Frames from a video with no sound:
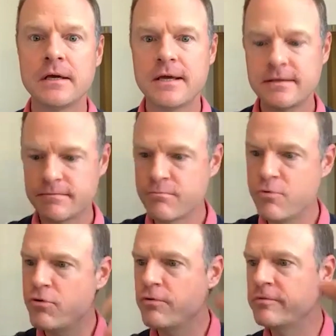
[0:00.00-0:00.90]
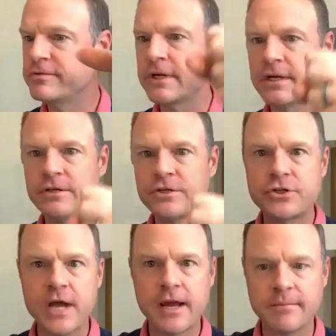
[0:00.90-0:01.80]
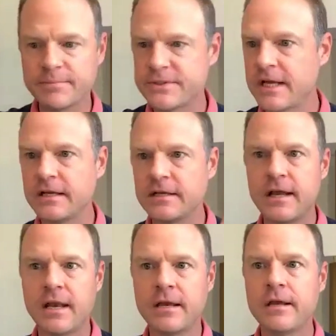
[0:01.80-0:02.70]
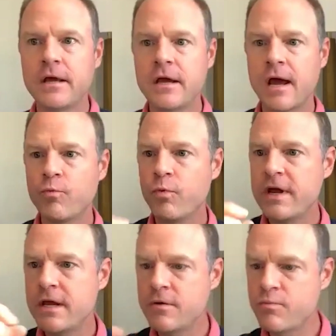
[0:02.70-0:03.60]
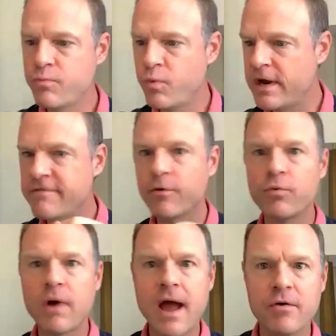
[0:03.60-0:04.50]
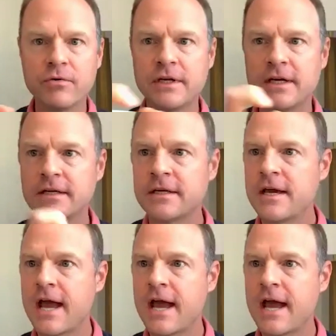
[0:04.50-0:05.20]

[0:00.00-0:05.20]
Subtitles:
it moves and it shapes and we weave around it,